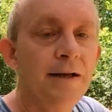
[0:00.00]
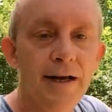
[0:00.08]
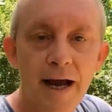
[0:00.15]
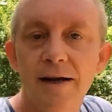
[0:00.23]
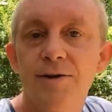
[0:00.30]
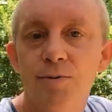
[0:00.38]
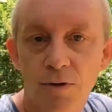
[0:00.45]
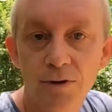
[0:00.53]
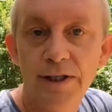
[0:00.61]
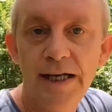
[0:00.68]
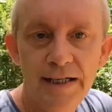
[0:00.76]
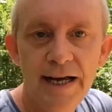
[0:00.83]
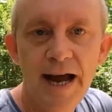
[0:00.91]
yes,
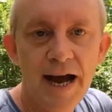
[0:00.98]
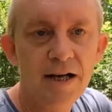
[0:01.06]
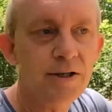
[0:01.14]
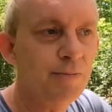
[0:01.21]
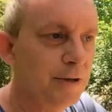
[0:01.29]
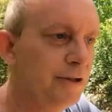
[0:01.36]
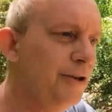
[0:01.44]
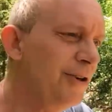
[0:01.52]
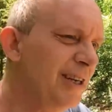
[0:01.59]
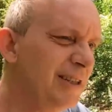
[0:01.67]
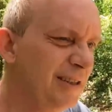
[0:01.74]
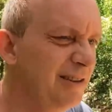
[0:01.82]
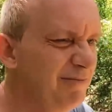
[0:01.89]
we'll need gas, but you
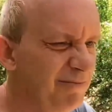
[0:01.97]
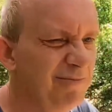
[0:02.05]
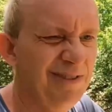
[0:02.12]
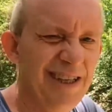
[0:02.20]
can